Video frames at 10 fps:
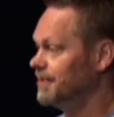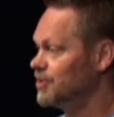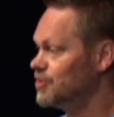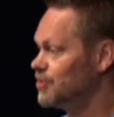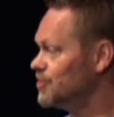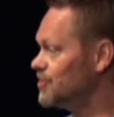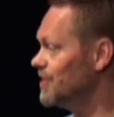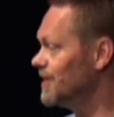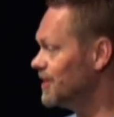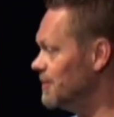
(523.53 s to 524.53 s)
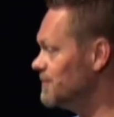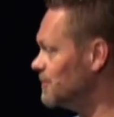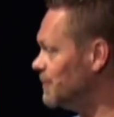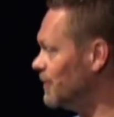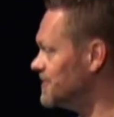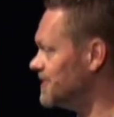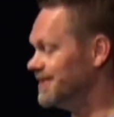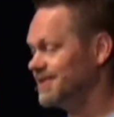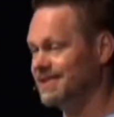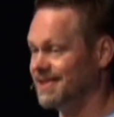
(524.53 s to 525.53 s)
but the church comes to Paul and
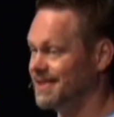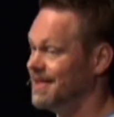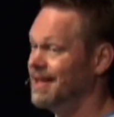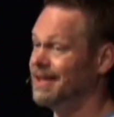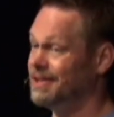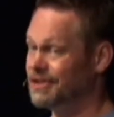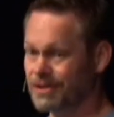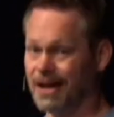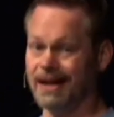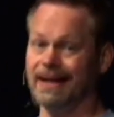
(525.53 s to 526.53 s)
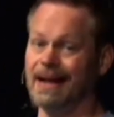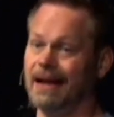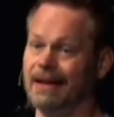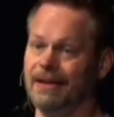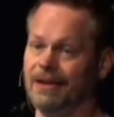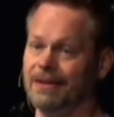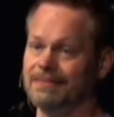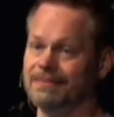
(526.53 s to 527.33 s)
Silas and says, "You got to get out of here.